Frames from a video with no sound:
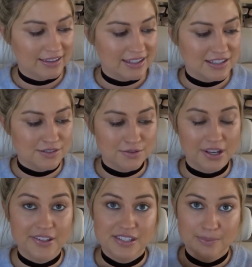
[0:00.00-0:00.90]
It lets you
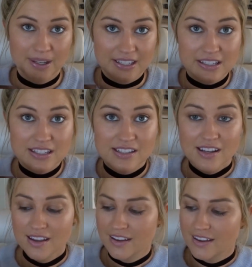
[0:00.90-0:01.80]
customize
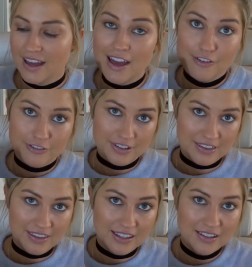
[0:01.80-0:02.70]

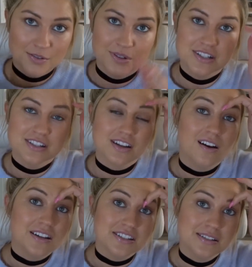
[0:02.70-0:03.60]
everything, which is
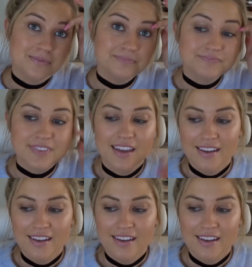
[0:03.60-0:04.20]
awesome.